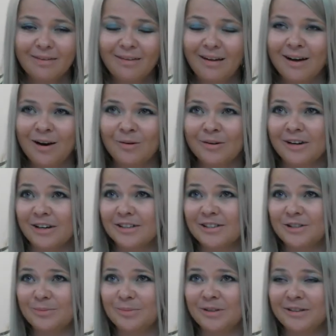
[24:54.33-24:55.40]
our
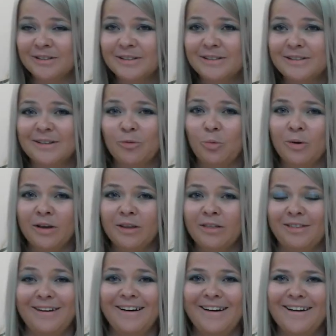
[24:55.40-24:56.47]
customers
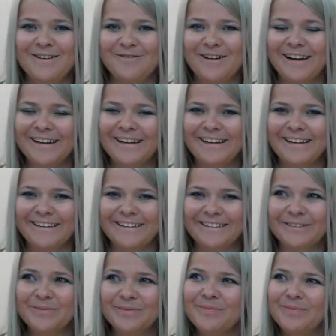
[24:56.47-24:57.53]
with high
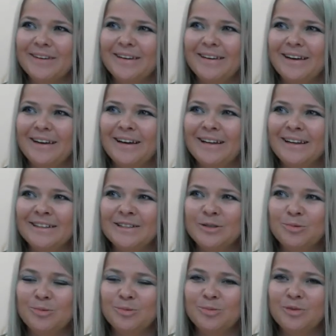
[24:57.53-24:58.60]
ranking.
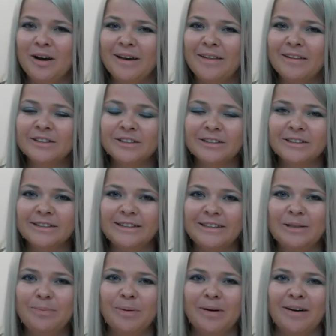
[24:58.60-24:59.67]
And another
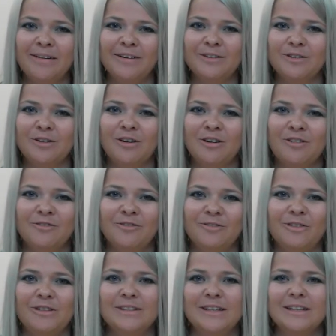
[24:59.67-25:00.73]
key part of
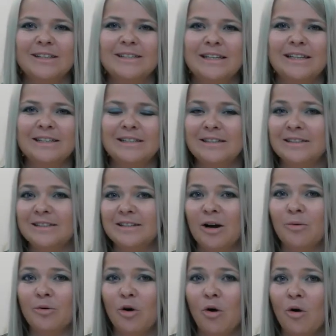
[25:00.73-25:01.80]
the success is
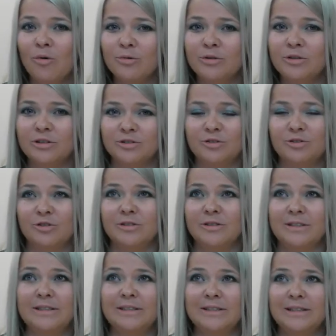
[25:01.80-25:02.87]
our own control
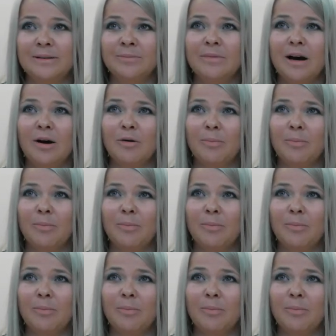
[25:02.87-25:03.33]
system, our